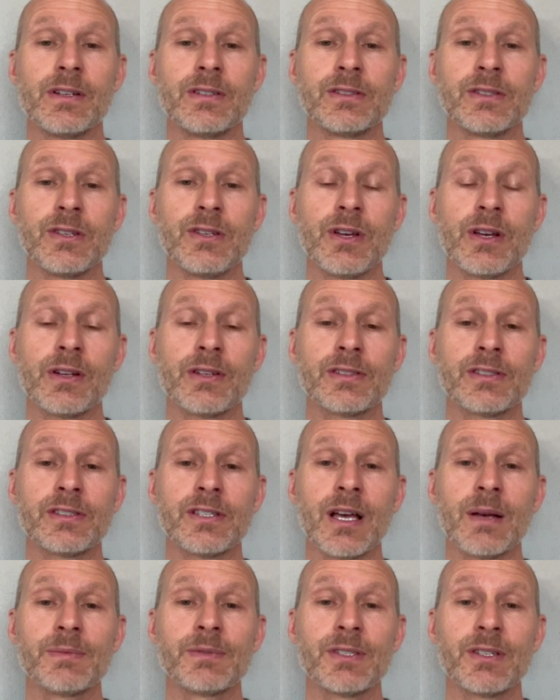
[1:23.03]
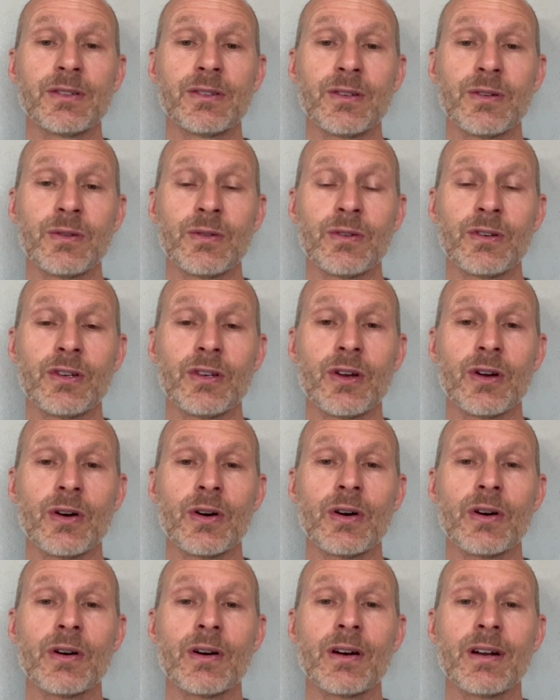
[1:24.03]
So you can substitute
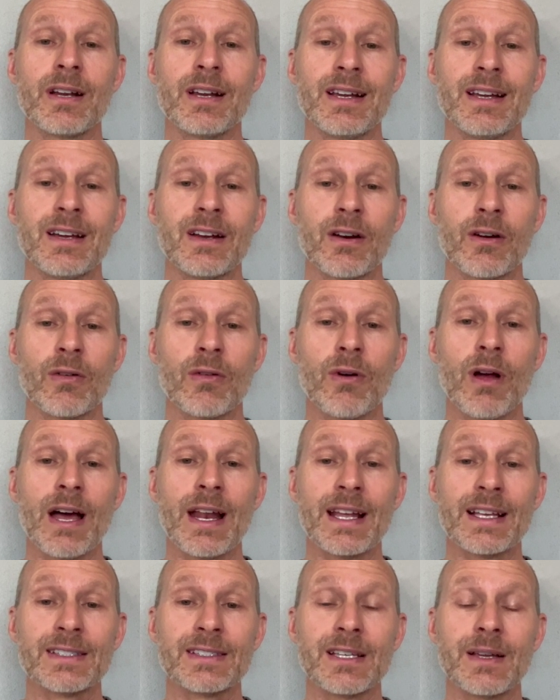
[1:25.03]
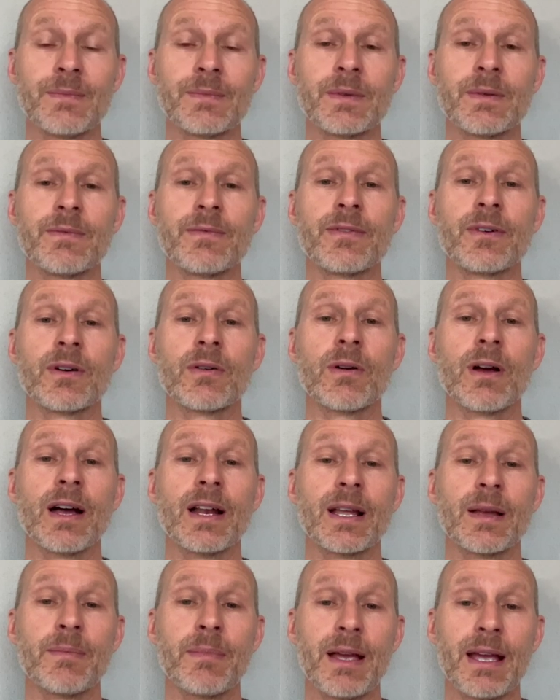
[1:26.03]
your chronic symptom for
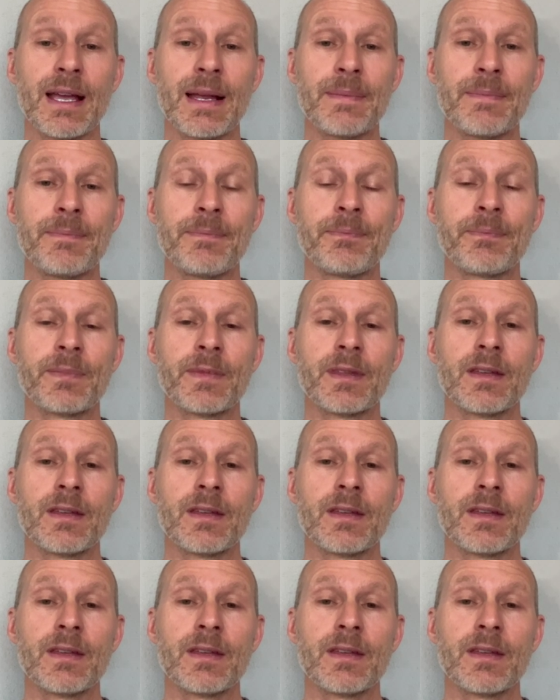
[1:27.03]
chronic pain.